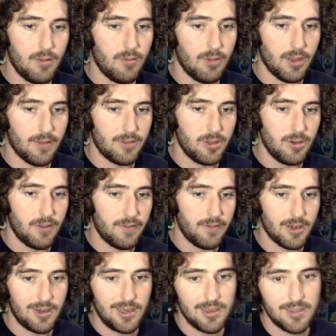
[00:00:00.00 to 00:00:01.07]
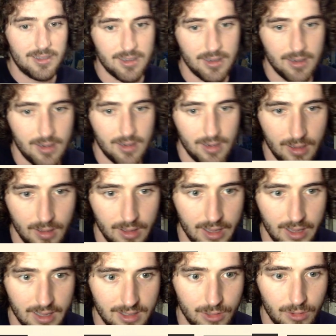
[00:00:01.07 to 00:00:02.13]
we have two defenders, and he only
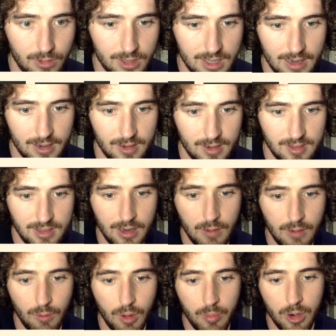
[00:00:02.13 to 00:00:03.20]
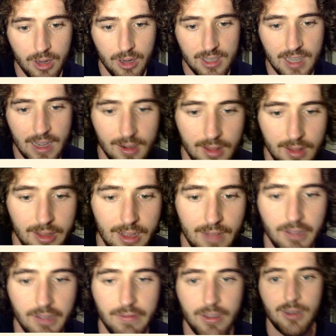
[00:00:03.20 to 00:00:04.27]
has two attackers. You need one more attacker than you have
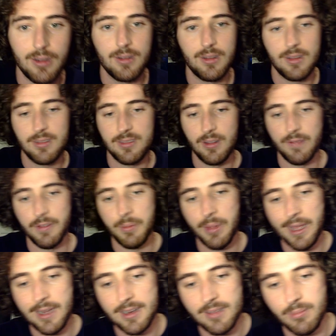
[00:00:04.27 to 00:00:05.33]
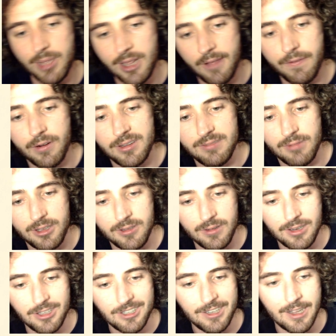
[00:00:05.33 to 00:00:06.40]
defender. So if you plan to be the first one to
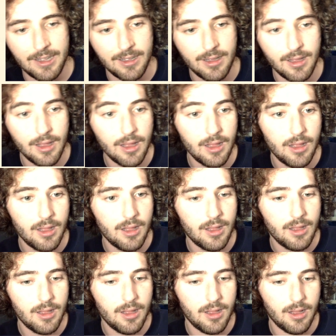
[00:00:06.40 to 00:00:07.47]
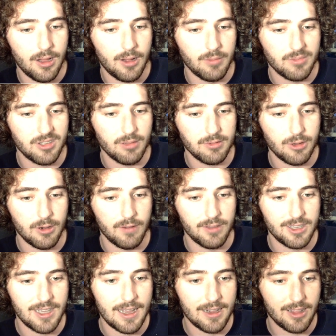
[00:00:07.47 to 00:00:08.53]
initiate some sort of
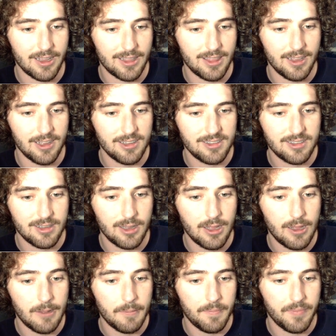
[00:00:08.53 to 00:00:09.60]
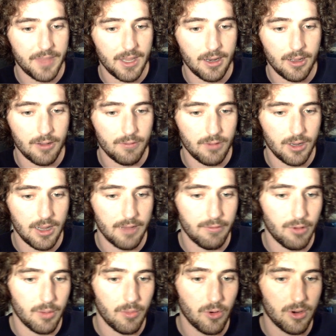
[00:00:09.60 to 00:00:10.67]
attack like this, we'd have
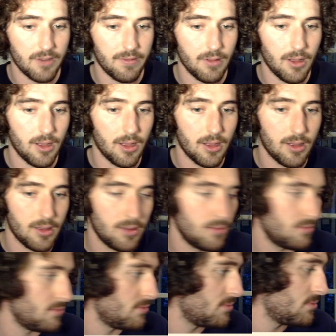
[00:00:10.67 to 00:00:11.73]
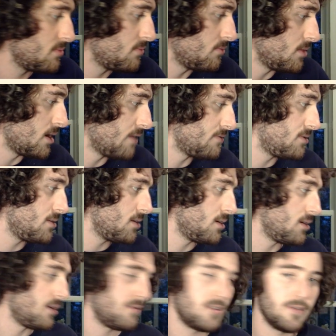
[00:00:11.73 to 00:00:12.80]
one more. We'd have
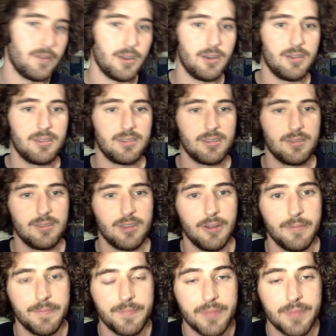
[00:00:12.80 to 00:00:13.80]
enough defenders. So